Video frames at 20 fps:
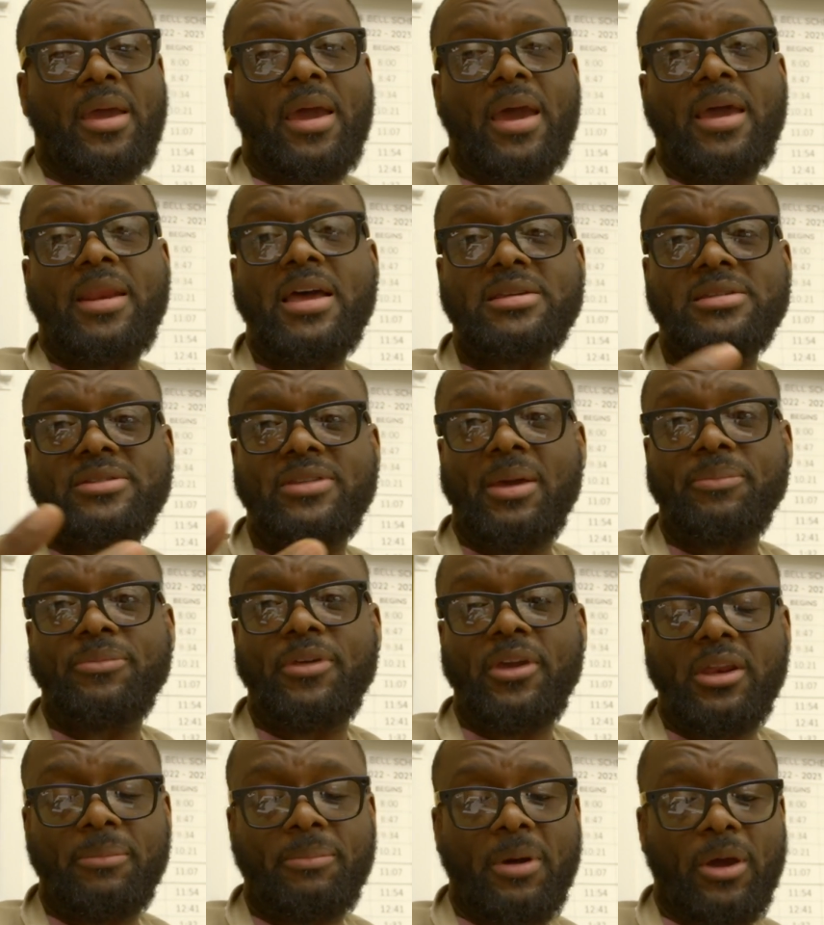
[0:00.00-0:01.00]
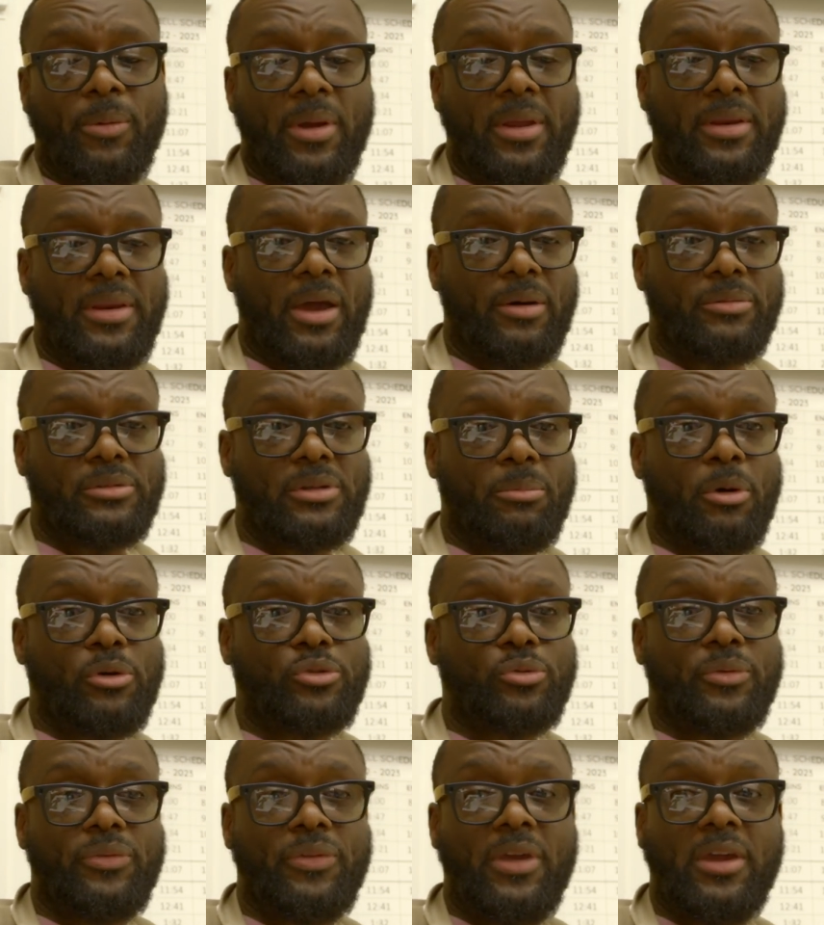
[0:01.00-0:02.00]
And that's the thing I'm thinking about right now. I'm
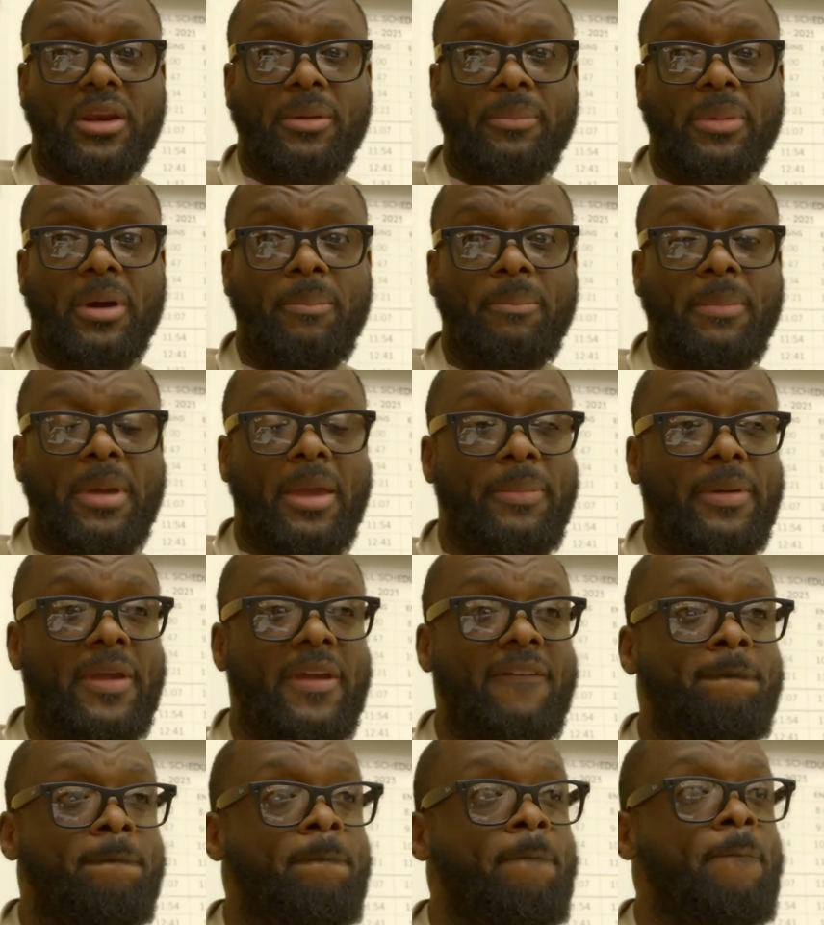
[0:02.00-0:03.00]
also thinking about maybe